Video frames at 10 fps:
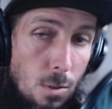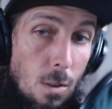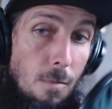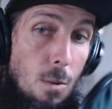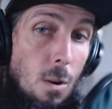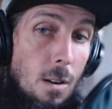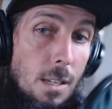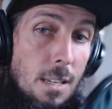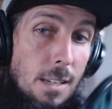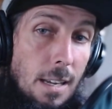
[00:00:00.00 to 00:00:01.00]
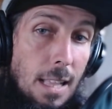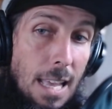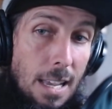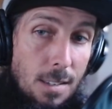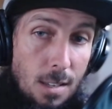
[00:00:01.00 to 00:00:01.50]
if you are teaching a
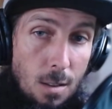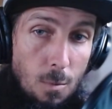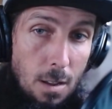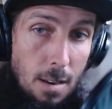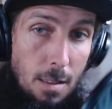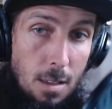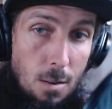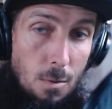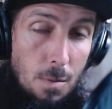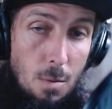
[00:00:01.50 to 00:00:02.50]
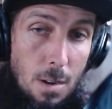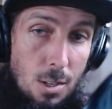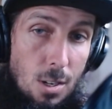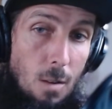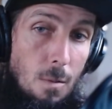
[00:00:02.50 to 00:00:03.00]
class and you want to
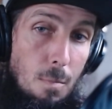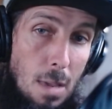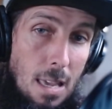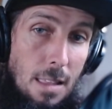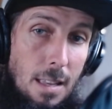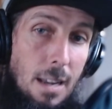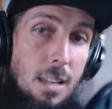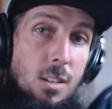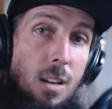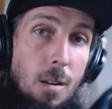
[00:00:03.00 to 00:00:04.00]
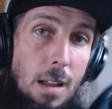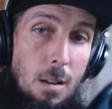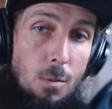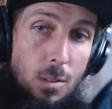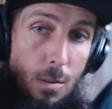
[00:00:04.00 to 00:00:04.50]
share with me, and then I can share it
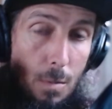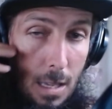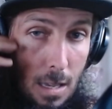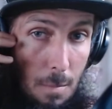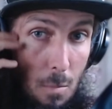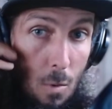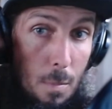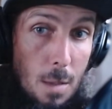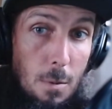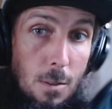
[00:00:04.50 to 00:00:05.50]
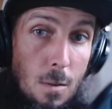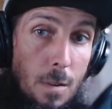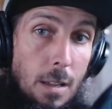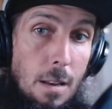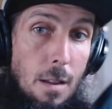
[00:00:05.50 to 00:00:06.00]
out so you can get more people
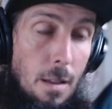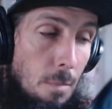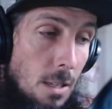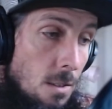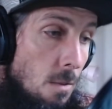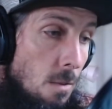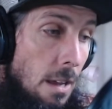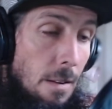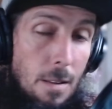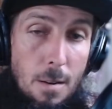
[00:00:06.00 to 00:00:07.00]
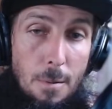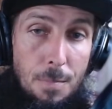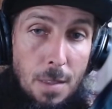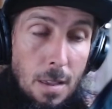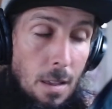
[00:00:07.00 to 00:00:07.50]
tuned in, please do that.
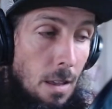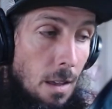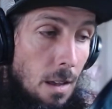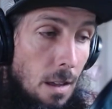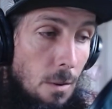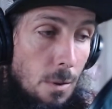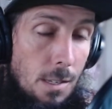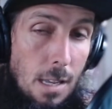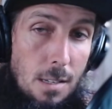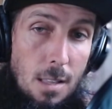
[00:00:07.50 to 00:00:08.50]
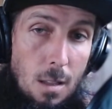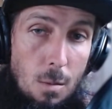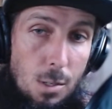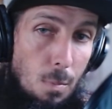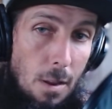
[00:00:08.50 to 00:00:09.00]
Always nice to
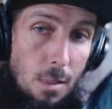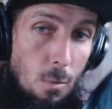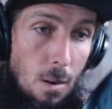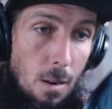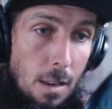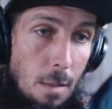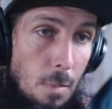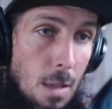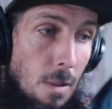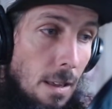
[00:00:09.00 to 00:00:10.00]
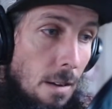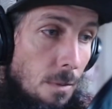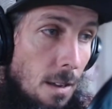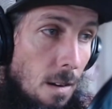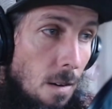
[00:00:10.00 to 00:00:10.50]
help spread the word, get people
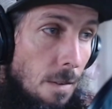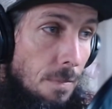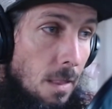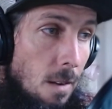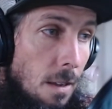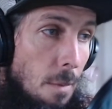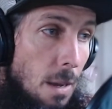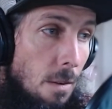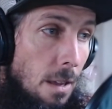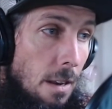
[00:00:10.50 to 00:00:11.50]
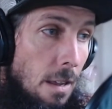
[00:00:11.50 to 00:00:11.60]
out there learning about it.